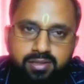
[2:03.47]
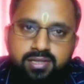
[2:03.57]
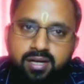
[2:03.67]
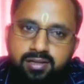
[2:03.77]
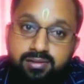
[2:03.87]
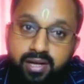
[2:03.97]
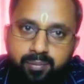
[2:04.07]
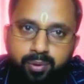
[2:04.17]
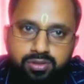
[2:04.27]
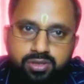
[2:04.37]
These are the three
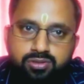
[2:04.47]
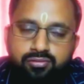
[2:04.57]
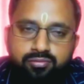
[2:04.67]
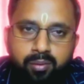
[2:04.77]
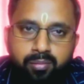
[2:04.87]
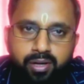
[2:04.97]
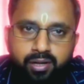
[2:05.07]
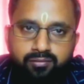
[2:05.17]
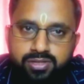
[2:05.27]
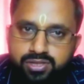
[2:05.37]
processes of memory.
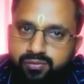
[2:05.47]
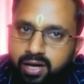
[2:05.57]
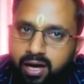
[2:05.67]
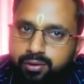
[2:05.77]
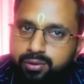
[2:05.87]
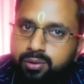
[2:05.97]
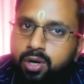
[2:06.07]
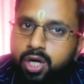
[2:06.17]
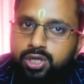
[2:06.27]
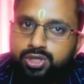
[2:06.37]
First we have to
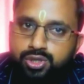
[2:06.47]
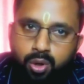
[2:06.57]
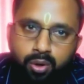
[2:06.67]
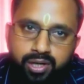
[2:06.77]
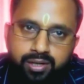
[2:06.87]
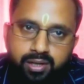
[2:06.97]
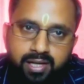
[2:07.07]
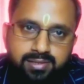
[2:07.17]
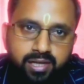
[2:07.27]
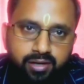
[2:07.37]
store it
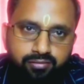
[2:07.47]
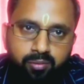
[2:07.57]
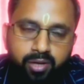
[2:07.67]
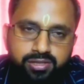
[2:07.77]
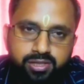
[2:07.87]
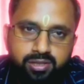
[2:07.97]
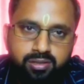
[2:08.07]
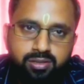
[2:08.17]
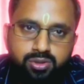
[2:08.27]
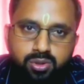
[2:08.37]
as the information.
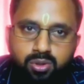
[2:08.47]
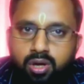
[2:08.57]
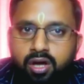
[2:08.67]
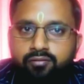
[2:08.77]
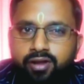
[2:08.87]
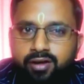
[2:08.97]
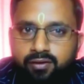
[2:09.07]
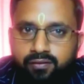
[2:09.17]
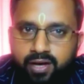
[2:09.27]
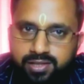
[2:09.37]
So
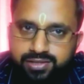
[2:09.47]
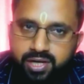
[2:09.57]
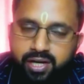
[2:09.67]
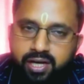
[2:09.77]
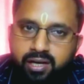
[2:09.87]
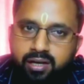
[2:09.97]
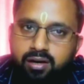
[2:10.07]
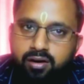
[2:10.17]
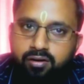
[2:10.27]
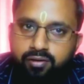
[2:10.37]
whenever we are studying,
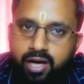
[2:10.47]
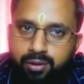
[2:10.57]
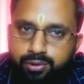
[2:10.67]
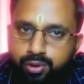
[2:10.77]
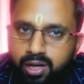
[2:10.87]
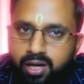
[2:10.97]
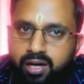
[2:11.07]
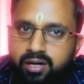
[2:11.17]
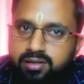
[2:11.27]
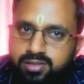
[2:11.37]
we have to
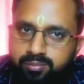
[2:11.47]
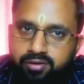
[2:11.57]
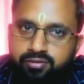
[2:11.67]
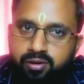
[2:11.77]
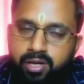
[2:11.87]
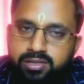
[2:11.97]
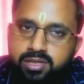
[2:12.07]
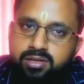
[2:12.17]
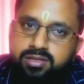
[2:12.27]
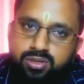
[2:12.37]
learn some
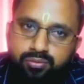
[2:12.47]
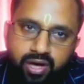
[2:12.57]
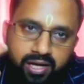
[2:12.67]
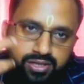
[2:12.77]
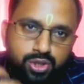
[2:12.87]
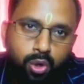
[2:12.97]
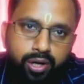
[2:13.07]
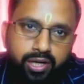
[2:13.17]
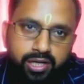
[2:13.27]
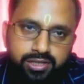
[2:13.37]
information, so we are
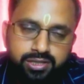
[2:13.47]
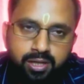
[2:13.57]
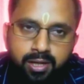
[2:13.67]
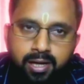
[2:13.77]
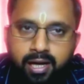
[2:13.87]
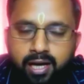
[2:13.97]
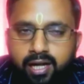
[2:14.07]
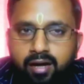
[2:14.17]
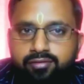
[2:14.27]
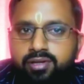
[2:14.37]
storing it, and
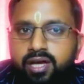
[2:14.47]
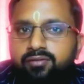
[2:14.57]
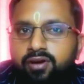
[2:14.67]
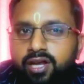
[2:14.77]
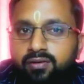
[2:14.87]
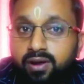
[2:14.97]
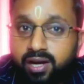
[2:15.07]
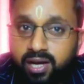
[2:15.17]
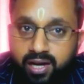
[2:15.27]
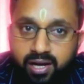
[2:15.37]
after that whenever
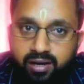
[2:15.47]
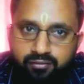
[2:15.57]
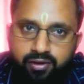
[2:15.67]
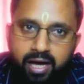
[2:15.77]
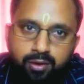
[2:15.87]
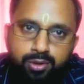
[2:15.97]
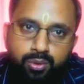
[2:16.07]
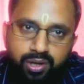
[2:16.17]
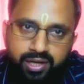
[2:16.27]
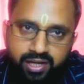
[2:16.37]
needed we have
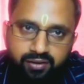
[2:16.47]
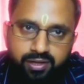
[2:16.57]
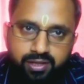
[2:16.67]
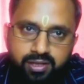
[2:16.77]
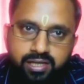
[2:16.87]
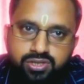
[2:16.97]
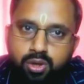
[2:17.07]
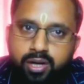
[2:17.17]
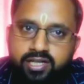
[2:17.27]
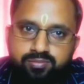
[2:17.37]
to retrieve it. That is
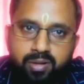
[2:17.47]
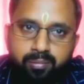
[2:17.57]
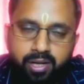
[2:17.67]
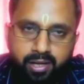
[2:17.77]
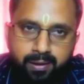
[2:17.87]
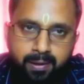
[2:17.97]
called as memory.